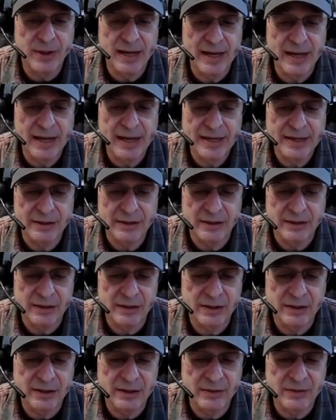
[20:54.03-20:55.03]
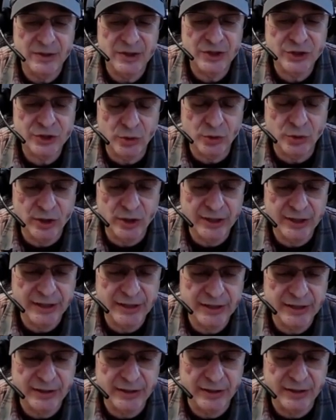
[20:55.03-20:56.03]
by storing
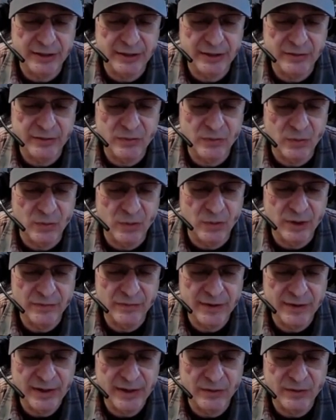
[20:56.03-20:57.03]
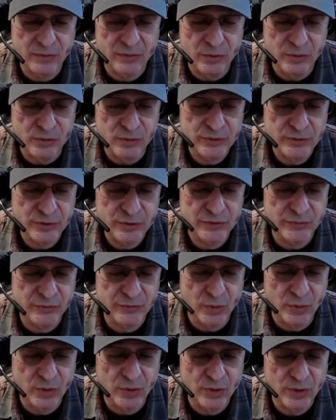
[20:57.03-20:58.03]
it in one of our rooms
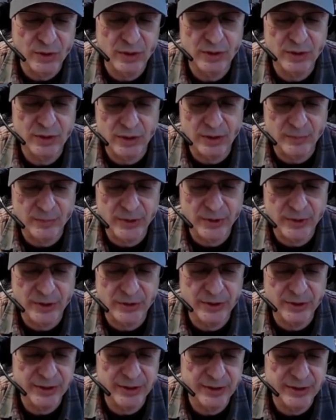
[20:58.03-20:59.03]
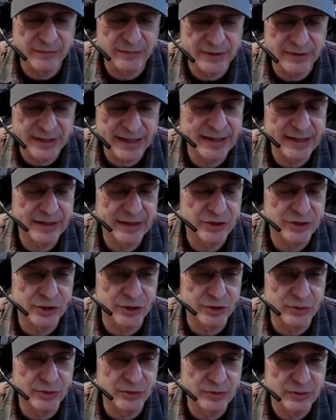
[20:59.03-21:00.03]
for a period of a day or
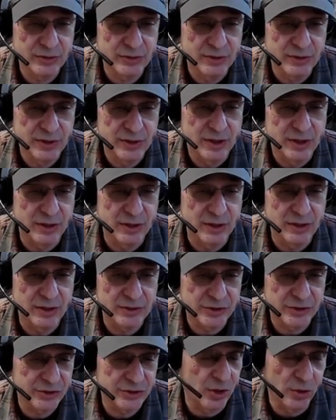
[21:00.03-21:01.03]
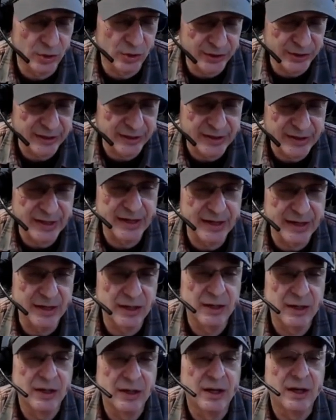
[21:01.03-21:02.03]
two, just holding it
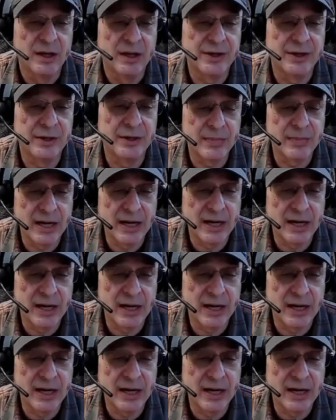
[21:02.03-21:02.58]
there, they're